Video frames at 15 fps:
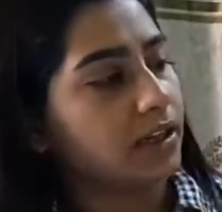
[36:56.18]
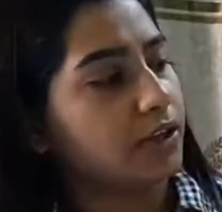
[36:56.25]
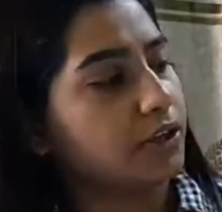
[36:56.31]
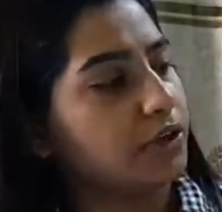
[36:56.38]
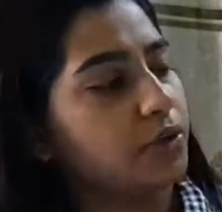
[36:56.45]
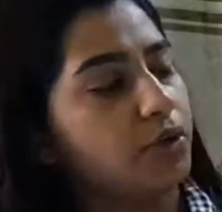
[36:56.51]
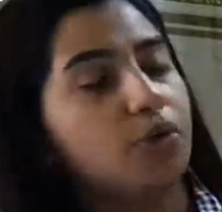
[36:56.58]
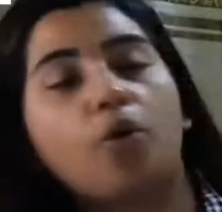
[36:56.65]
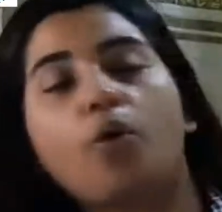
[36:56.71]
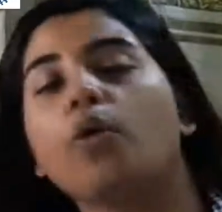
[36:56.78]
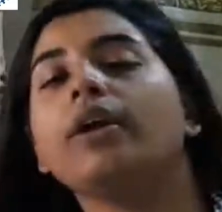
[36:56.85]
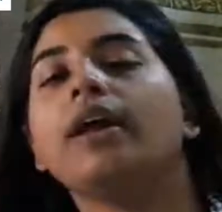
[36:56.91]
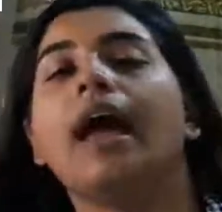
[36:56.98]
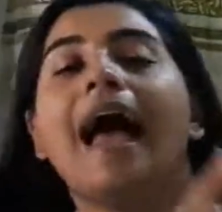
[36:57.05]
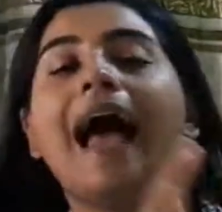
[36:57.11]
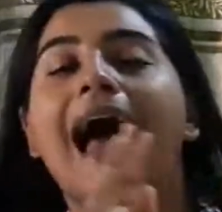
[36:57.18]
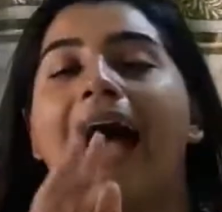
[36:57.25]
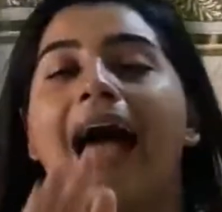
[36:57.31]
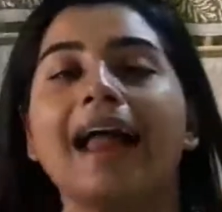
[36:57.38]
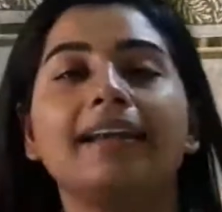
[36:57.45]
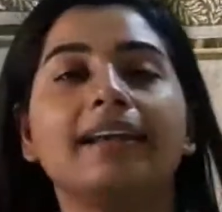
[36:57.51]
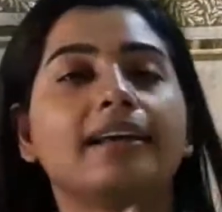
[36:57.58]
you know, code,
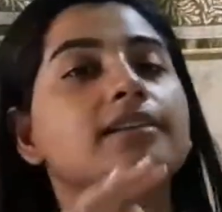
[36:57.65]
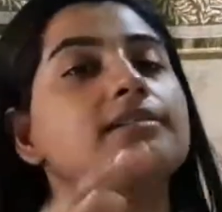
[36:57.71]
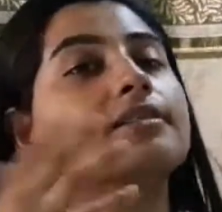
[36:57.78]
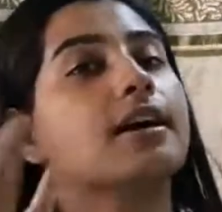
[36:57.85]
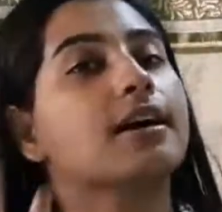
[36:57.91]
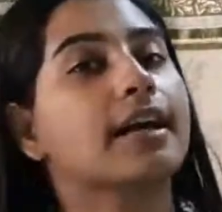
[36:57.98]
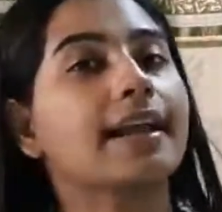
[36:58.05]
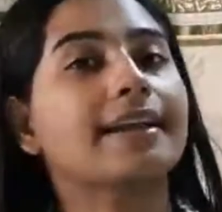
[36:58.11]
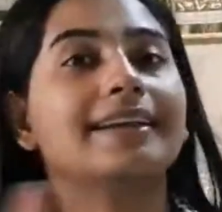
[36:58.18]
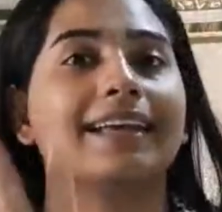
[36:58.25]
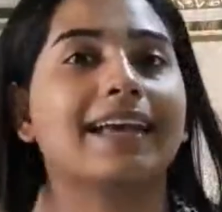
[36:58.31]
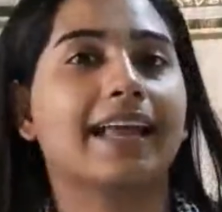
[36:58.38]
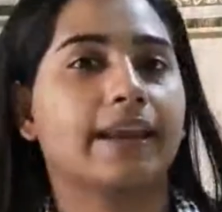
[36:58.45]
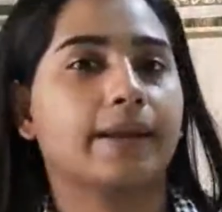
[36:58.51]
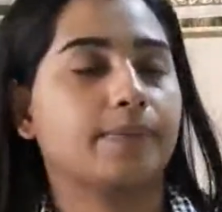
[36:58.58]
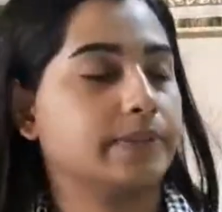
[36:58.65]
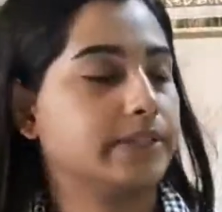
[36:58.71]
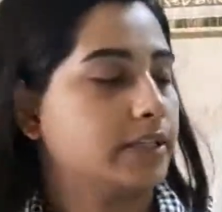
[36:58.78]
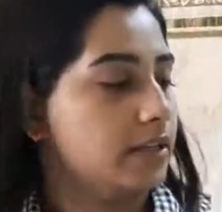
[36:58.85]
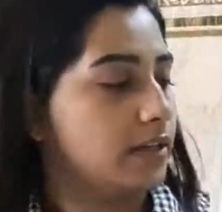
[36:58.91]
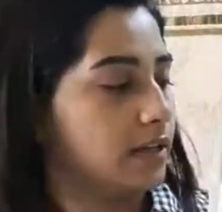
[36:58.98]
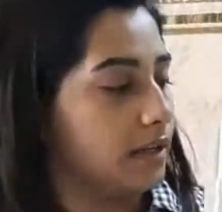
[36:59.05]
and is again DNM.
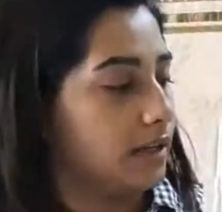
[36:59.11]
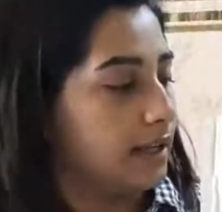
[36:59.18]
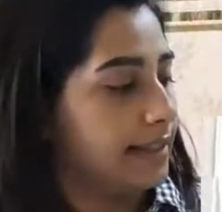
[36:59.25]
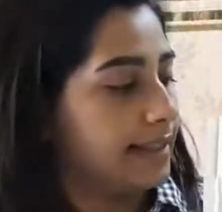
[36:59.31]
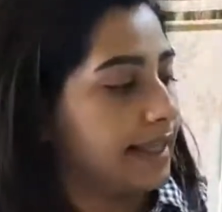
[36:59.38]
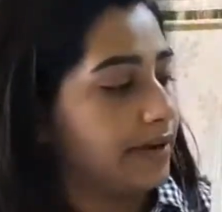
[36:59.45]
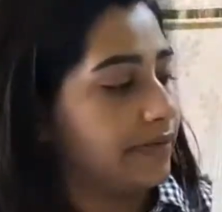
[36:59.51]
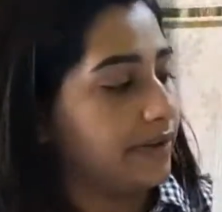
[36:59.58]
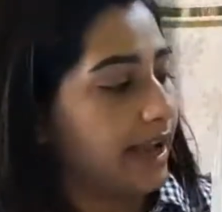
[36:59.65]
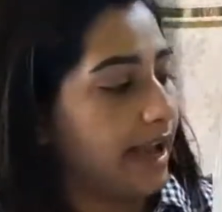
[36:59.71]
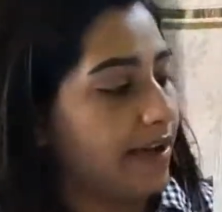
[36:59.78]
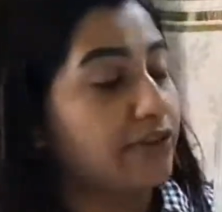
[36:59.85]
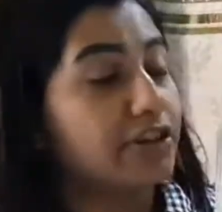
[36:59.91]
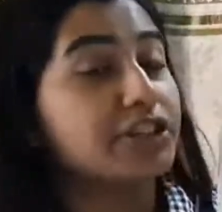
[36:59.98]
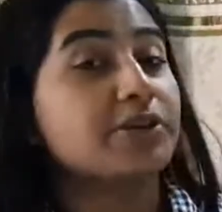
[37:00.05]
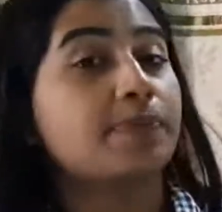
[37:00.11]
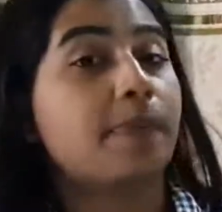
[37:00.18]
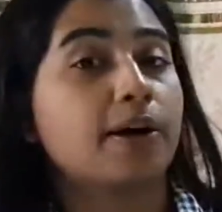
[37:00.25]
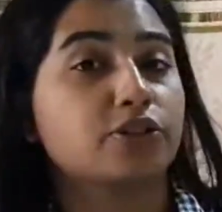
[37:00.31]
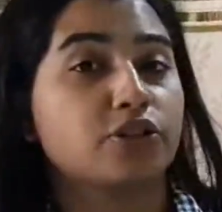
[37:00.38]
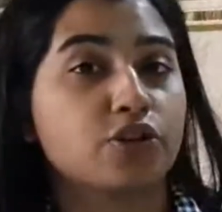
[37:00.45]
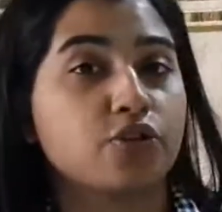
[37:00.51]
Then we have a
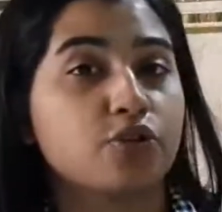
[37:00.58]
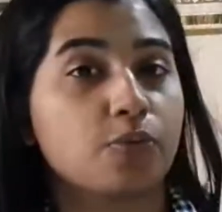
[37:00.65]
departure